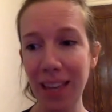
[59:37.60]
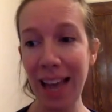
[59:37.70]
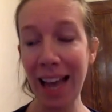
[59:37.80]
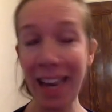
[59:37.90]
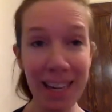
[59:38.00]

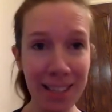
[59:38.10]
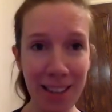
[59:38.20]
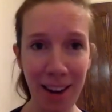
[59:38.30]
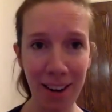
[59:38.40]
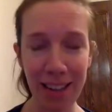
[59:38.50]
Uh, in the
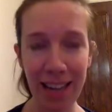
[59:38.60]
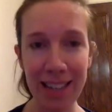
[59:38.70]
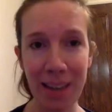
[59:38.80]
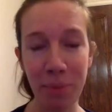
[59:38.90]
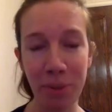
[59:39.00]
dark, that
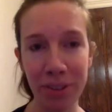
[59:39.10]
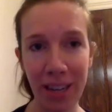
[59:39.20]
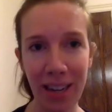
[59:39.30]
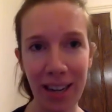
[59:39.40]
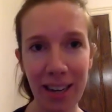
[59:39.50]
example
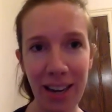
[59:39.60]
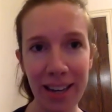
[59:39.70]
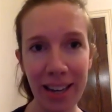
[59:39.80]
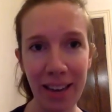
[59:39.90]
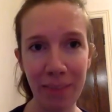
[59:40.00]
that I, I
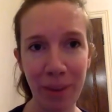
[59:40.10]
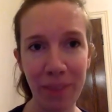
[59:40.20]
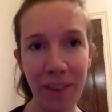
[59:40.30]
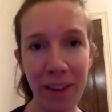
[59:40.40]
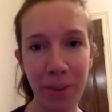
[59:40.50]
gave, my
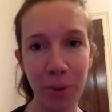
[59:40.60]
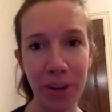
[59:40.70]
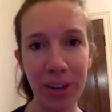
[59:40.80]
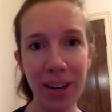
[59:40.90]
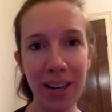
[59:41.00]
favorite
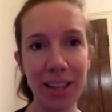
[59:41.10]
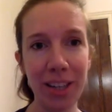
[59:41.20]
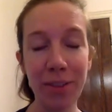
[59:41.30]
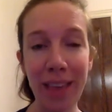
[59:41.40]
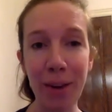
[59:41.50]
one, you
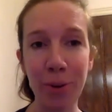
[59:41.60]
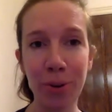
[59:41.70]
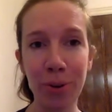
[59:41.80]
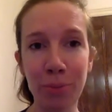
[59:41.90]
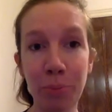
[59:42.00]
know, they
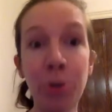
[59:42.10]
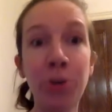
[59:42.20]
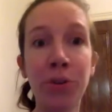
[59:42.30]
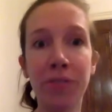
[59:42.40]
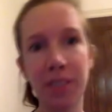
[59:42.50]
all
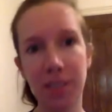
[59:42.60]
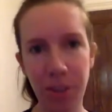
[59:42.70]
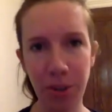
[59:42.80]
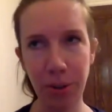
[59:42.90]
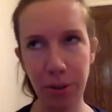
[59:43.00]
moved
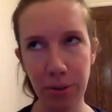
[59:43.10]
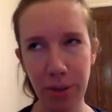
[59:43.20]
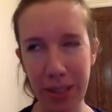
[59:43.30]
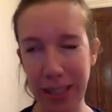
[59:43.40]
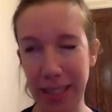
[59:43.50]
to,
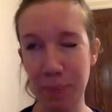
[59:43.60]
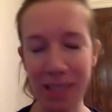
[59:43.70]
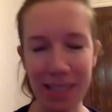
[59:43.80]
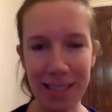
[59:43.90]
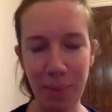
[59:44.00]
I think it's
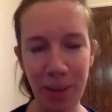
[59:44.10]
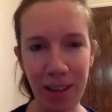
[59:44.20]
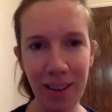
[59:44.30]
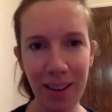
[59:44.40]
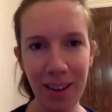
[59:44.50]

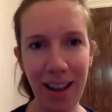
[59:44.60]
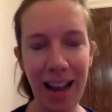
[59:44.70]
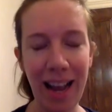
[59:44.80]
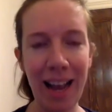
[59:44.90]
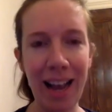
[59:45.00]
Mississippi,
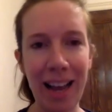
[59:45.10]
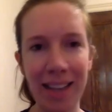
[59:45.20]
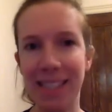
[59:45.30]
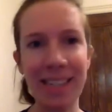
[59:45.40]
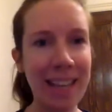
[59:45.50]
uh, and
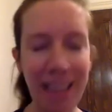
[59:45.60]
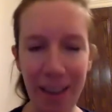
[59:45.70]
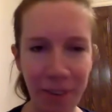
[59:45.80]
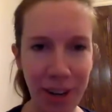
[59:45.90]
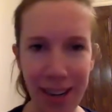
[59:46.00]
stayed there
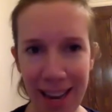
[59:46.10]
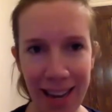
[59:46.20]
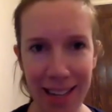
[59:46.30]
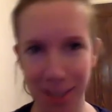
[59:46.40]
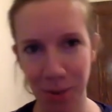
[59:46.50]
for a
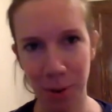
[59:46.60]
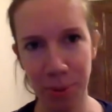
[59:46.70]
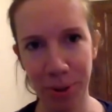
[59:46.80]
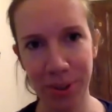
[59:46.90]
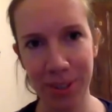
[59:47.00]
year to
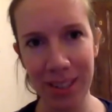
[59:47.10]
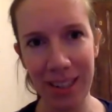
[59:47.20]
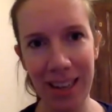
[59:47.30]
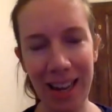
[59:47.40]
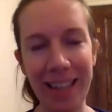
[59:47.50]
report.
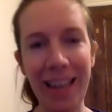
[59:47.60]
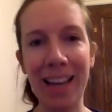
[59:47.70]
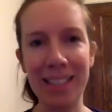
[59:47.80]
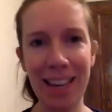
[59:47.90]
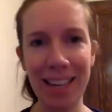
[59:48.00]
And
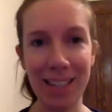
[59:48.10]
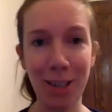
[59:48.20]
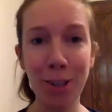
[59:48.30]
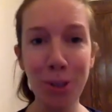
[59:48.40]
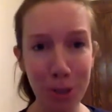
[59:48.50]
that takes a
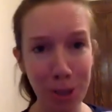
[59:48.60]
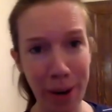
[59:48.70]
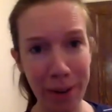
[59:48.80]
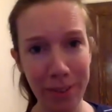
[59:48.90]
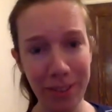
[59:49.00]
huge
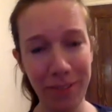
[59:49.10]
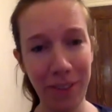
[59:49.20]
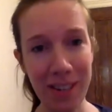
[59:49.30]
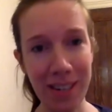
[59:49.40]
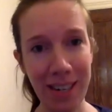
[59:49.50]
amount of
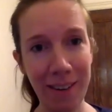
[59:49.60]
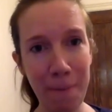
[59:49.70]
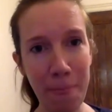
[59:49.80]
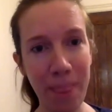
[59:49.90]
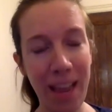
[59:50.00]
funding.
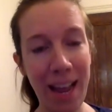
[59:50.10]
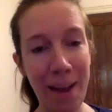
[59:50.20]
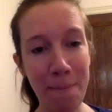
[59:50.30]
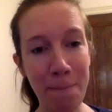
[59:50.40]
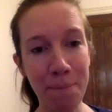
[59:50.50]

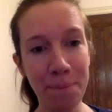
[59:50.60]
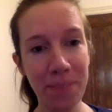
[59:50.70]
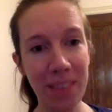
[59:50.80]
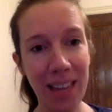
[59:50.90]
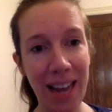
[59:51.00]
Um,
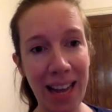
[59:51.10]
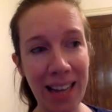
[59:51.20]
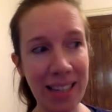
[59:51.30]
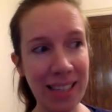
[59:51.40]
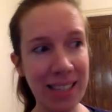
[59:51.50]

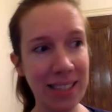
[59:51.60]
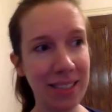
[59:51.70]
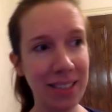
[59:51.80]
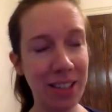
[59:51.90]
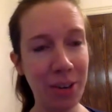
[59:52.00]
and,
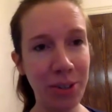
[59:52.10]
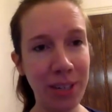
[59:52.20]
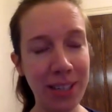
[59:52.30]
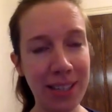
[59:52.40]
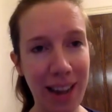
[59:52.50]
you know, you
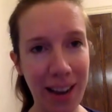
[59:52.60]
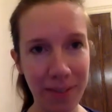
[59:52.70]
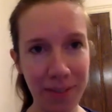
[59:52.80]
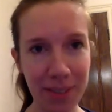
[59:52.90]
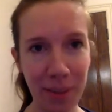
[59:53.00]
need to
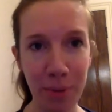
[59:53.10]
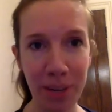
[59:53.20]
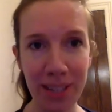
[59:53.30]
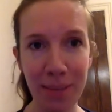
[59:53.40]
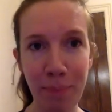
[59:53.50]
have
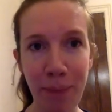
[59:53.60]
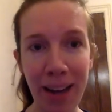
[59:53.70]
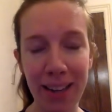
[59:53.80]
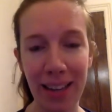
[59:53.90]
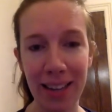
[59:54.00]
somebody to
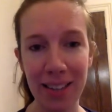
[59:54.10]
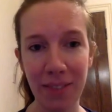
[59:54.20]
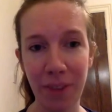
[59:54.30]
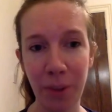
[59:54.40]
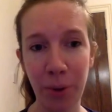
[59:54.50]
back that and to
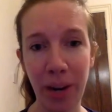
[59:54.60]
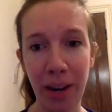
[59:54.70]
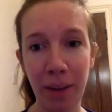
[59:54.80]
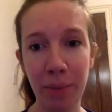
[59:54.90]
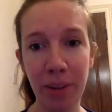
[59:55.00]
follow it
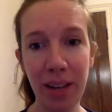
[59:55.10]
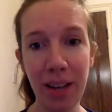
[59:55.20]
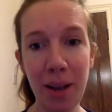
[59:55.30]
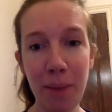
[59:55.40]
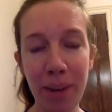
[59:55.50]
up.
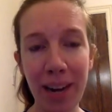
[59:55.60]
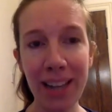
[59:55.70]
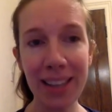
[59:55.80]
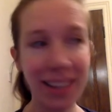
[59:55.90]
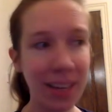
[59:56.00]
But
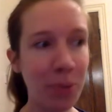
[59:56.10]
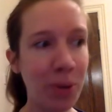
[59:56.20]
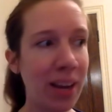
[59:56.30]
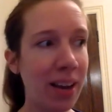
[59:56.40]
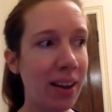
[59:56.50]
I think
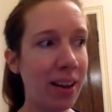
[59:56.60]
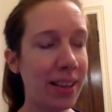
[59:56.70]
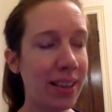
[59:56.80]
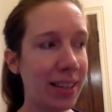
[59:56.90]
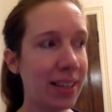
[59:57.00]
we I
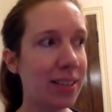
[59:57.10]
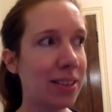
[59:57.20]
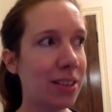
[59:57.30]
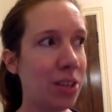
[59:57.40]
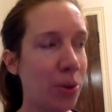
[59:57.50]
think
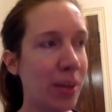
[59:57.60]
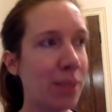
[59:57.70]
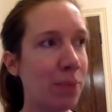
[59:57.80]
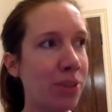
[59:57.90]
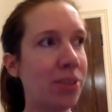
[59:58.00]
the US
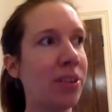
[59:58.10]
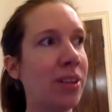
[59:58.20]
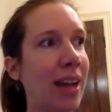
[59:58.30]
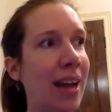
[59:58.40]
model